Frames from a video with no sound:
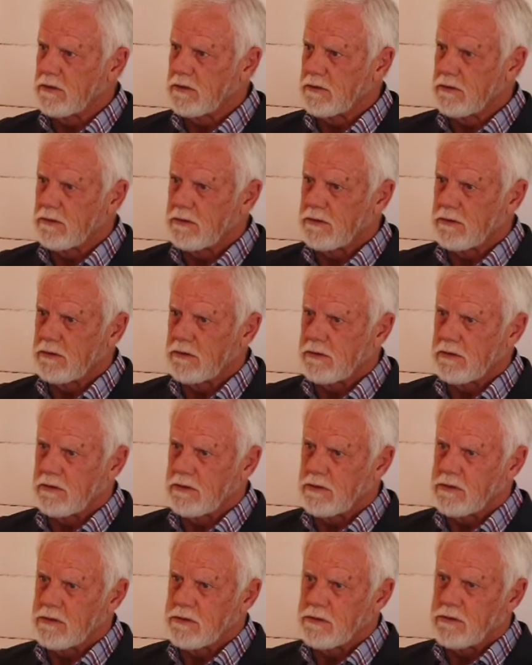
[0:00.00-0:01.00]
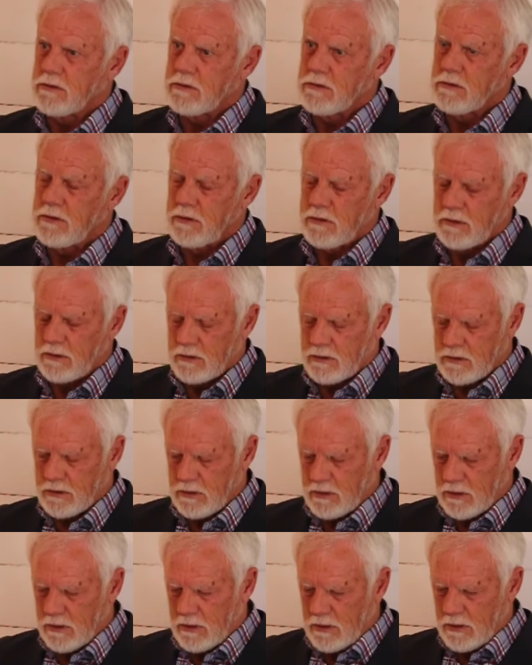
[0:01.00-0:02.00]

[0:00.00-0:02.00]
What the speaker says: No one is speaking in this clip.